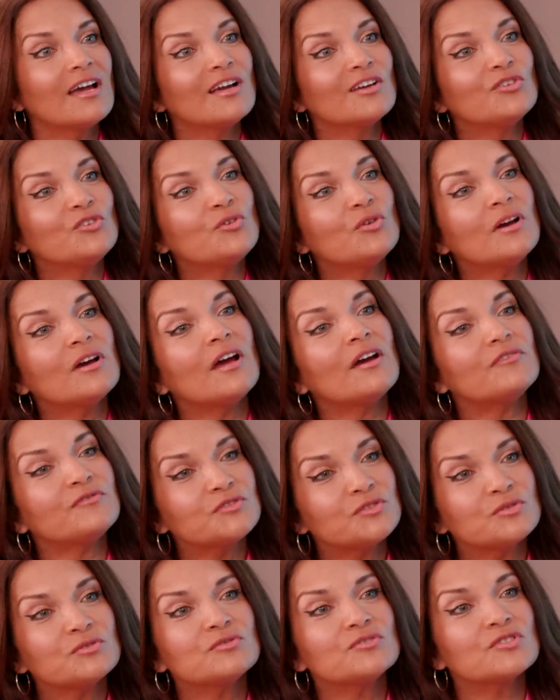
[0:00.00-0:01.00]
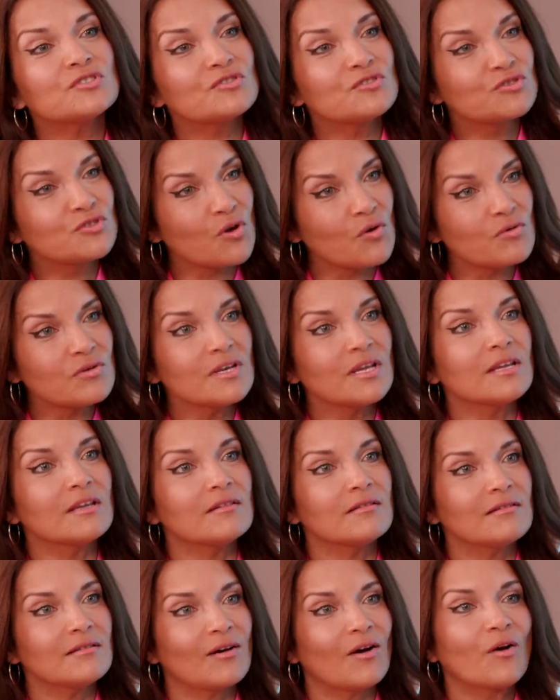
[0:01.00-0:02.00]
you have to just zone
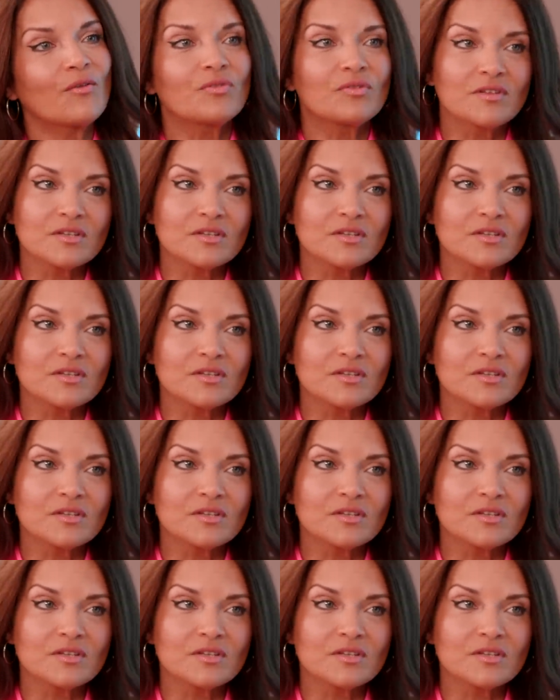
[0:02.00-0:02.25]
in on